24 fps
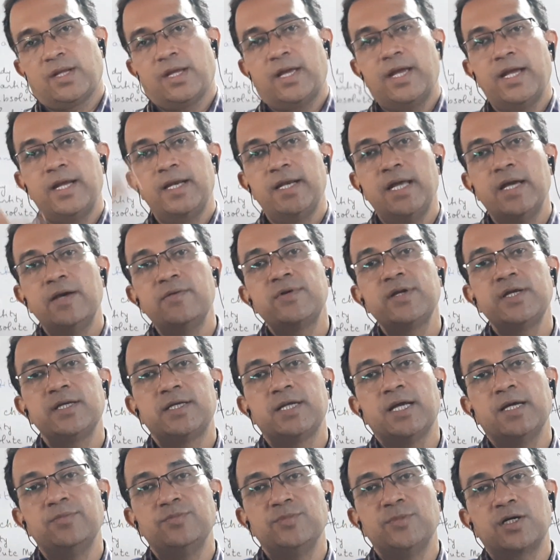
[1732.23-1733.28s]
and every
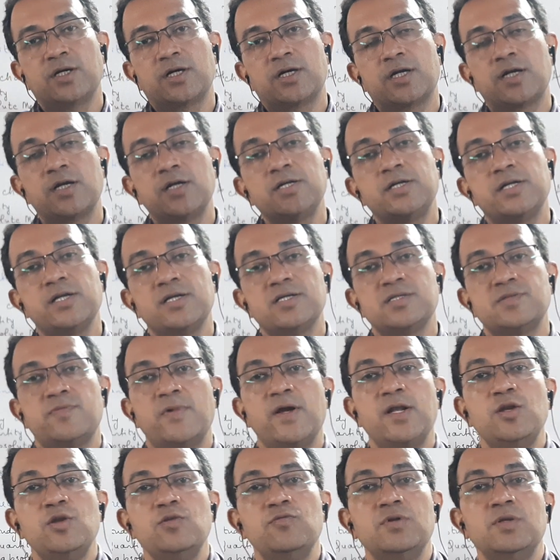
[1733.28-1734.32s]
time the current year's
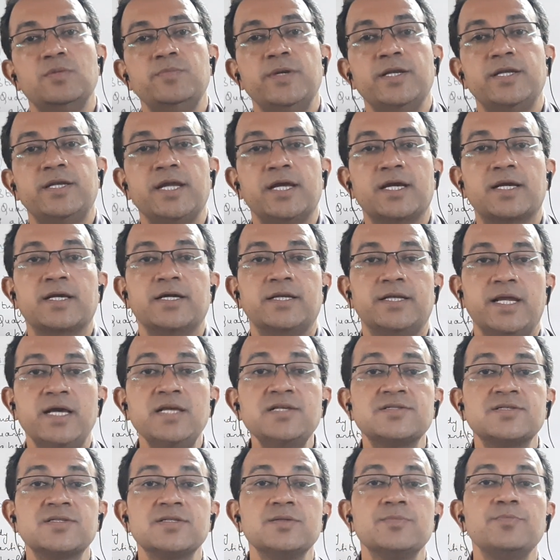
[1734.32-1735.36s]
value will be taken
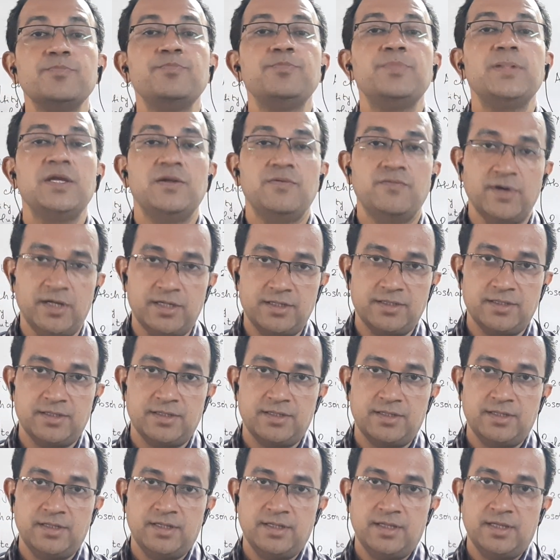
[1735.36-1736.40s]
as P1.
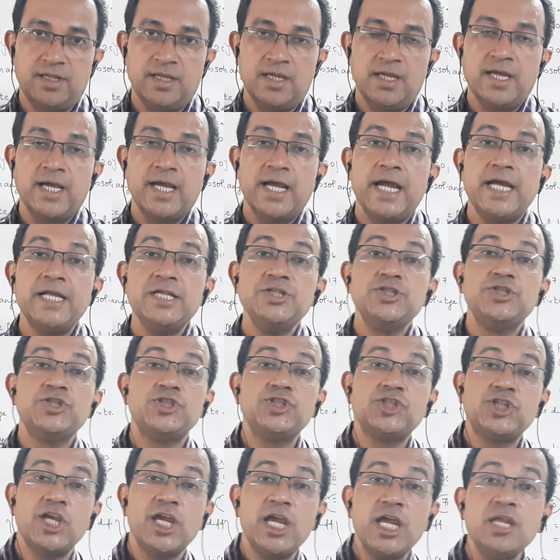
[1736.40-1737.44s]

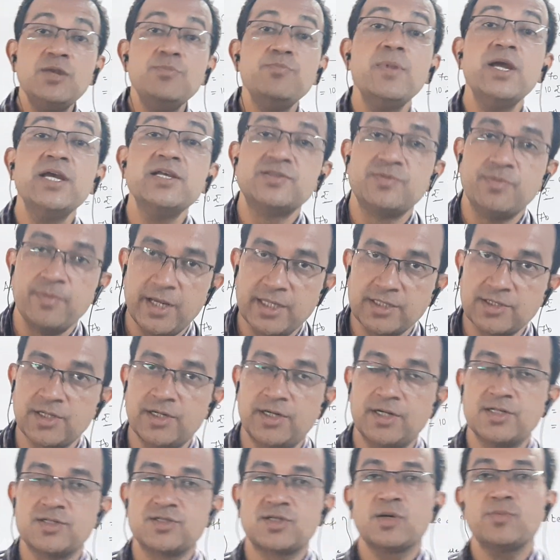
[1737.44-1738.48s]
And chain based
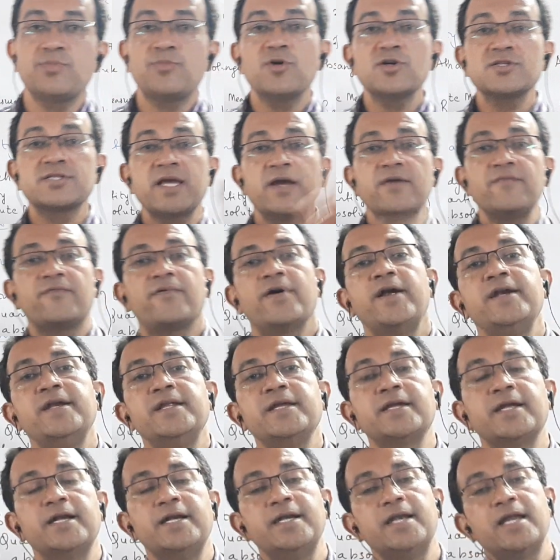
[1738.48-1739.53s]
method, suppose I am
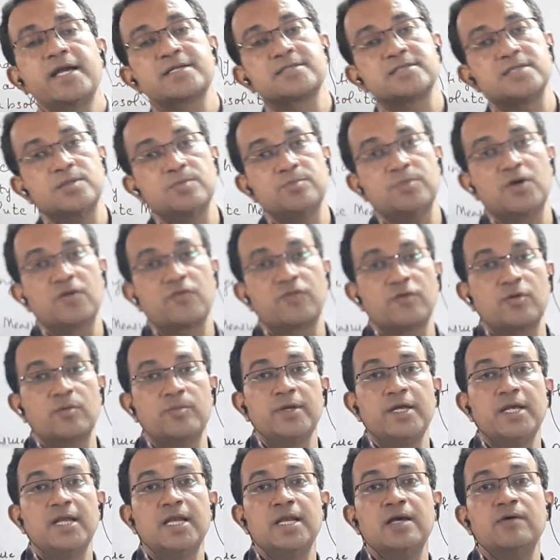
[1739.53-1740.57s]
finding index number
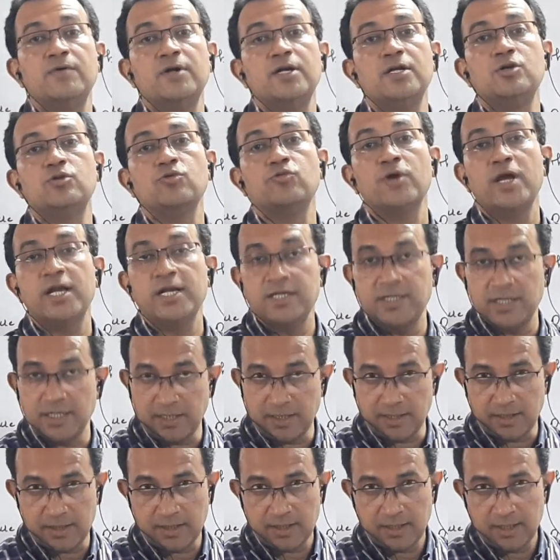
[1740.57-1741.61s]
from 11 to
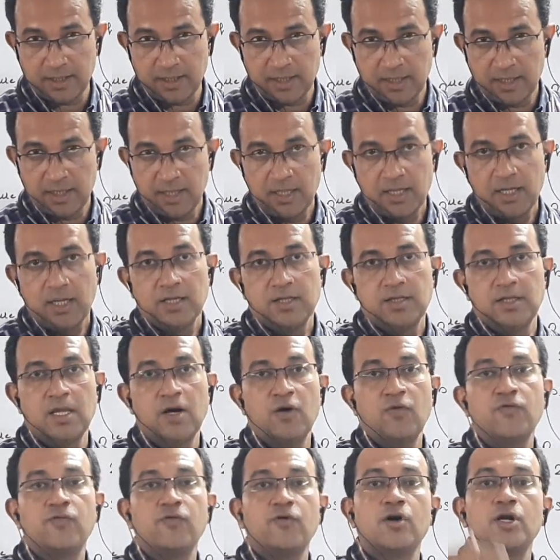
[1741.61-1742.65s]
18.
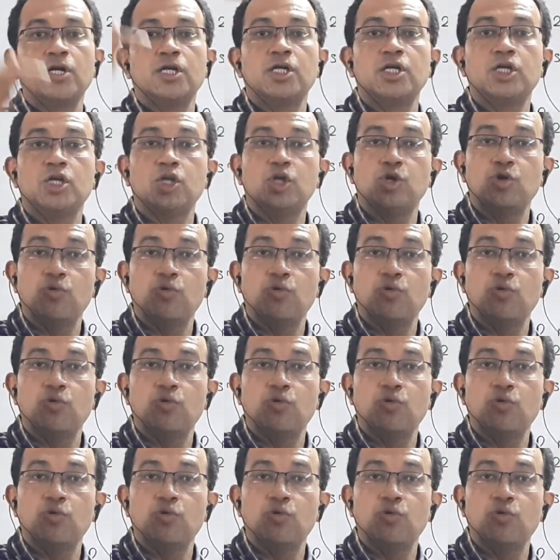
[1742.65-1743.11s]
Now for